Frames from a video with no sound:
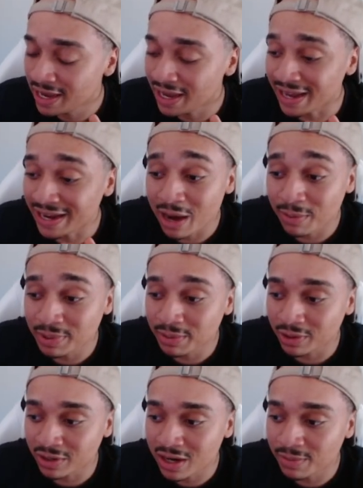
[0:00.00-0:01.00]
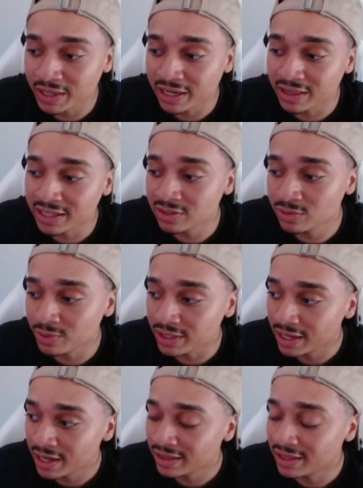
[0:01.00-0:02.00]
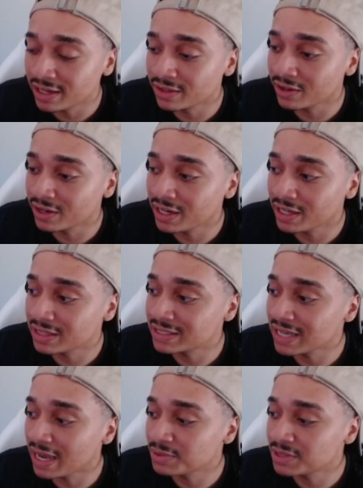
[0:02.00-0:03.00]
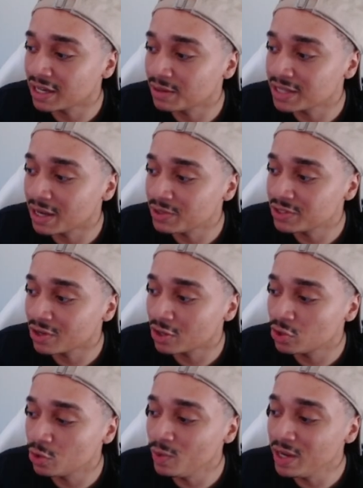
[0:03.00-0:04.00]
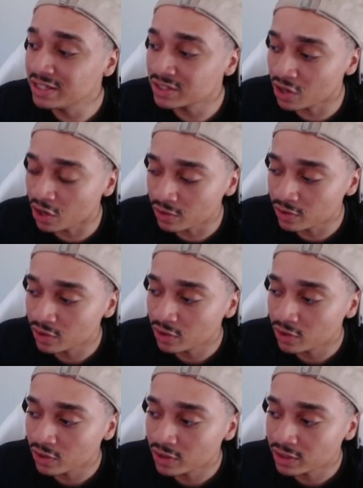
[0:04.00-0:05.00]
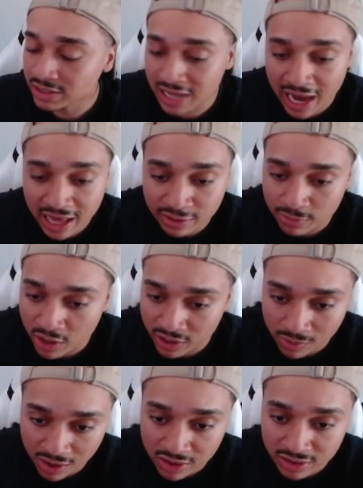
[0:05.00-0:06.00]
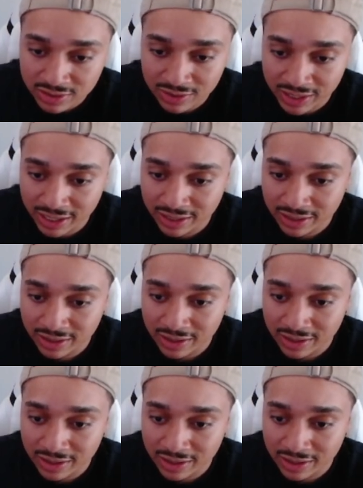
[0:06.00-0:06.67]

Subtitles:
and now people are coming into this week thinking they're going to get the same setups that we saw 2 weeks ago. It's not how the market works, okay?